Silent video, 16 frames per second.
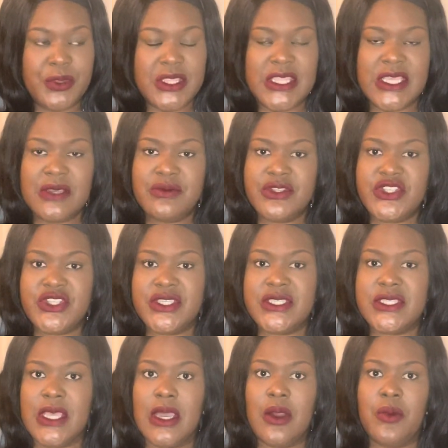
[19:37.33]
But that
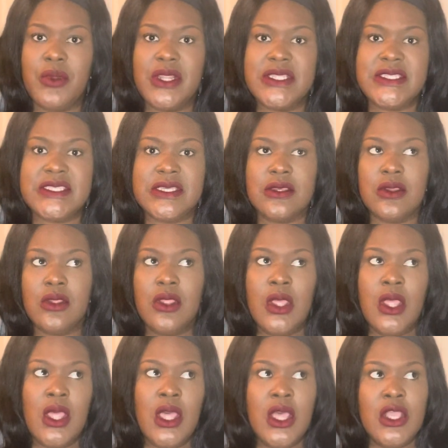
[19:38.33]
was I wanted to
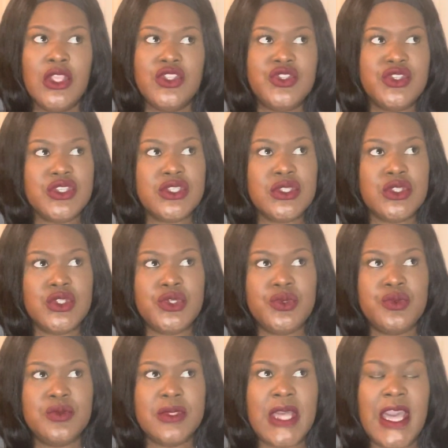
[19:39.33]
just
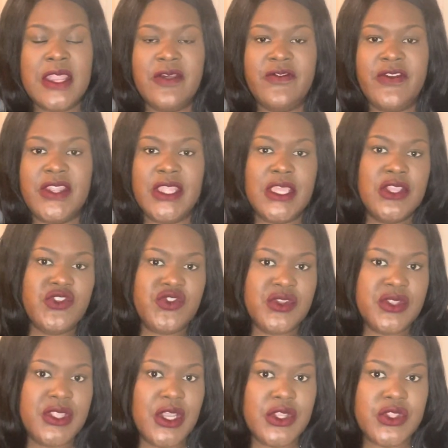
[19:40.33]
do kind of an
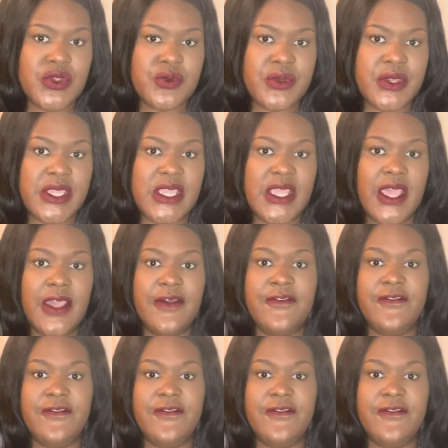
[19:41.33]
introductory